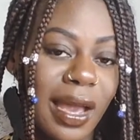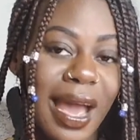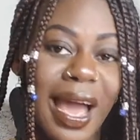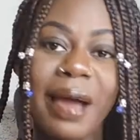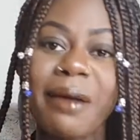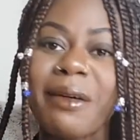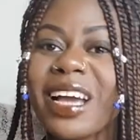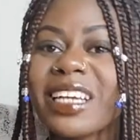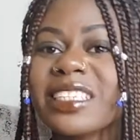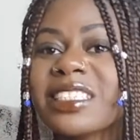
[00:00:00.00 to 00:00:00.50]

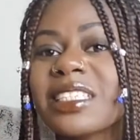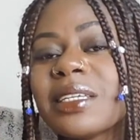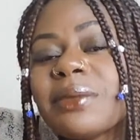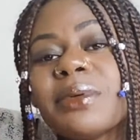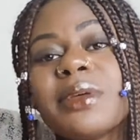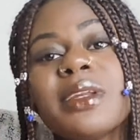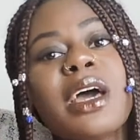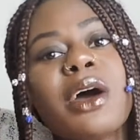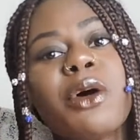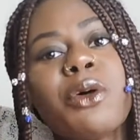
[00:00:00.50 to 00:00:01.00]
I've actually
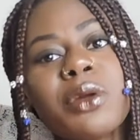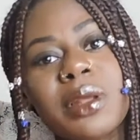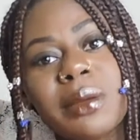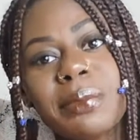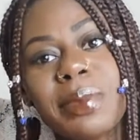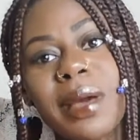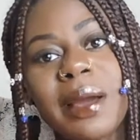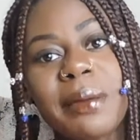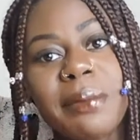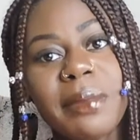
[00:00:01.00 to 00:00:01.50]
been holding
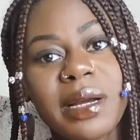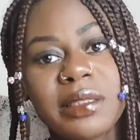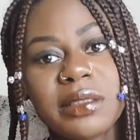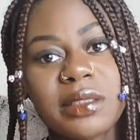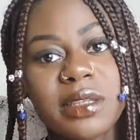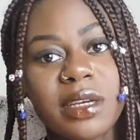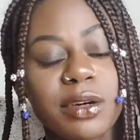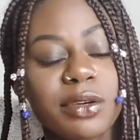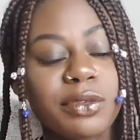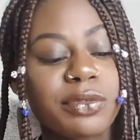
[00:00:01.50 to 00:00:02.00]
back
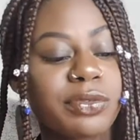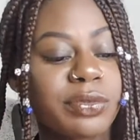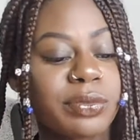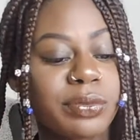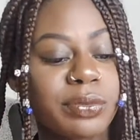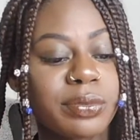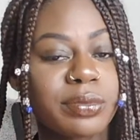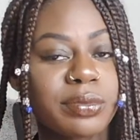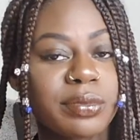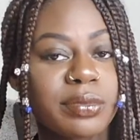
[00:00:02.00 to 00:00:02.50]
myself.
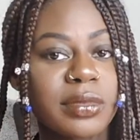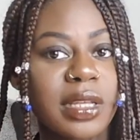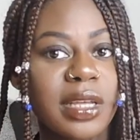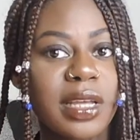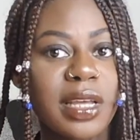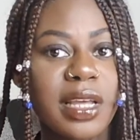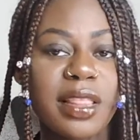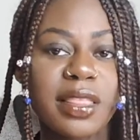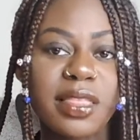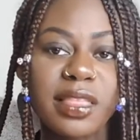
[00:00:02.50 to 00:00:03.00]

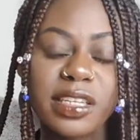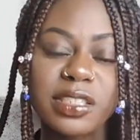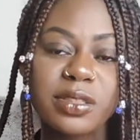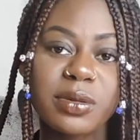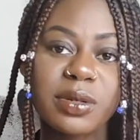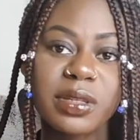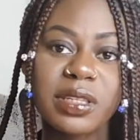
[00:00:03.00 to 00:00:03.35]
This